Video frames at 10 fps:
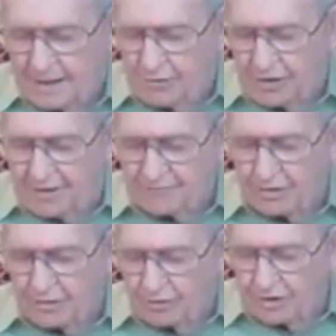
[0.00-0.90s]
And
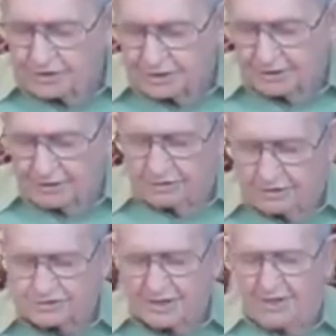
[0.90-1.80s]
whenever we see
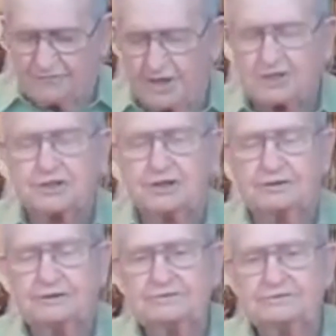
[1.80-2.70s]
the
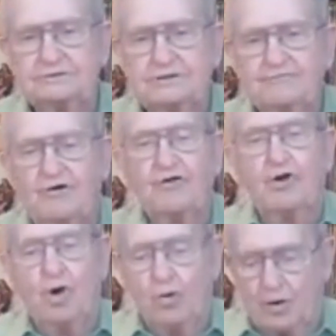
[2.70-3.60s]
salvation for
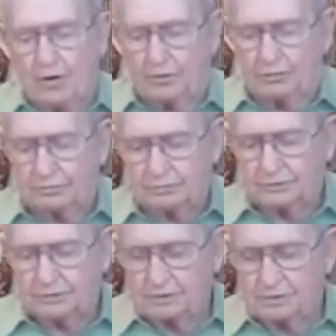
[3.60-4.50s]
the whole world,
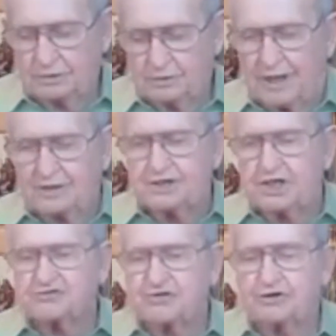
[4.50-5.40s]
not
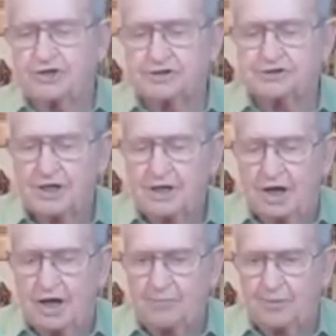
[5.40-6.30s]
just for just
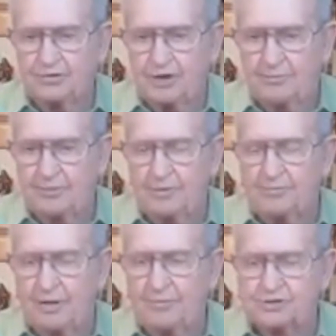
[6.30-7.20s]
uh, for, uh,
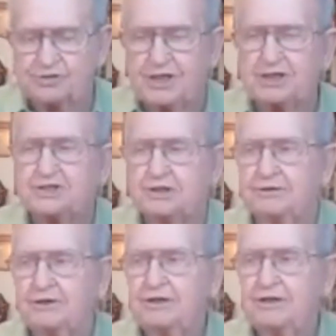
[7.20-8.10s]
a
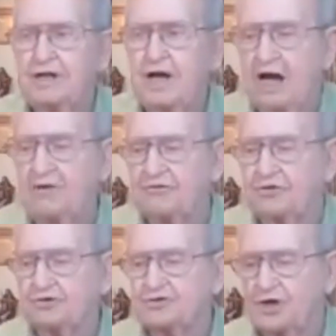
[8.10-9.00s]
position uh,
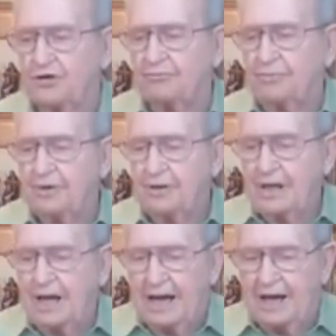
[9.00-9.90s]
for some
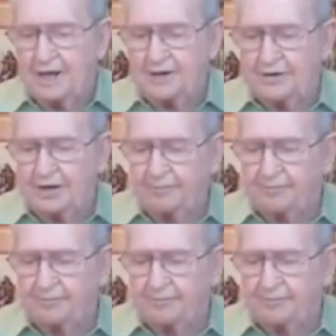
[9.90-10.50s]
uh, and a